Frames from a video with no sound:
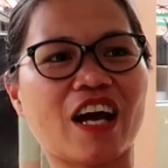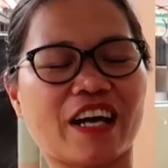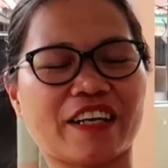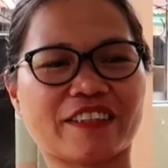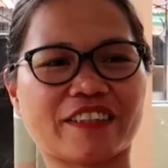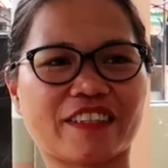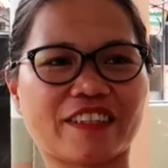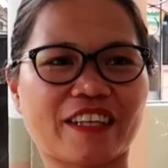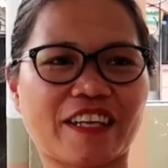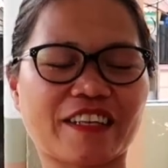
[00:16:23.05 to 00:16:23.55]

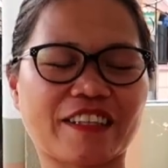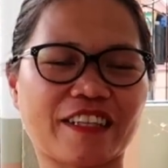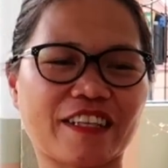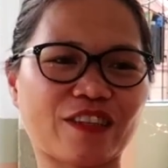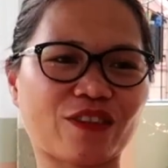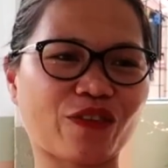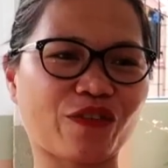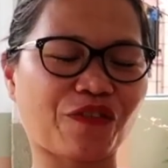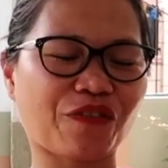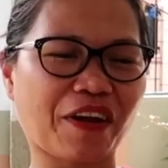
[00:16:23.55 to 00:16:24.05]
And then I
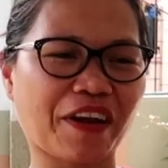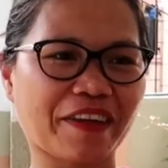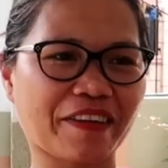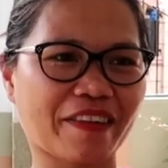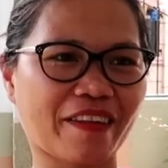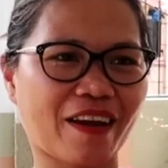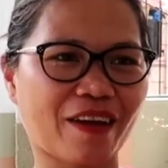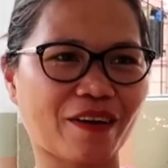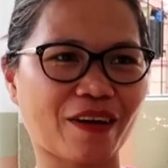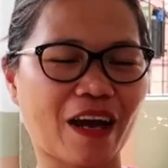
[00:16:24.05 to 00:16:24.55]
need to
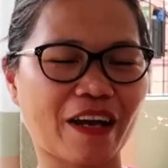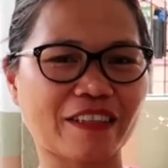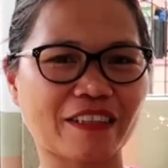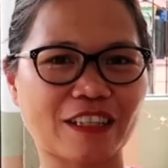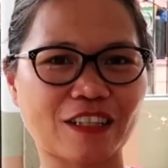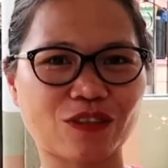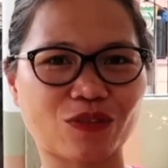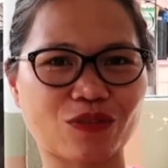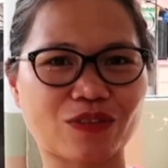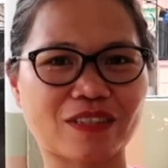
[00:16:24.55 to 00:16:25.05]
find out, I
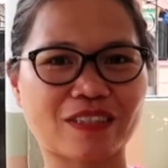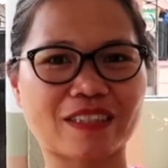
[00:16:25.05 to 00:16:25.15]
need to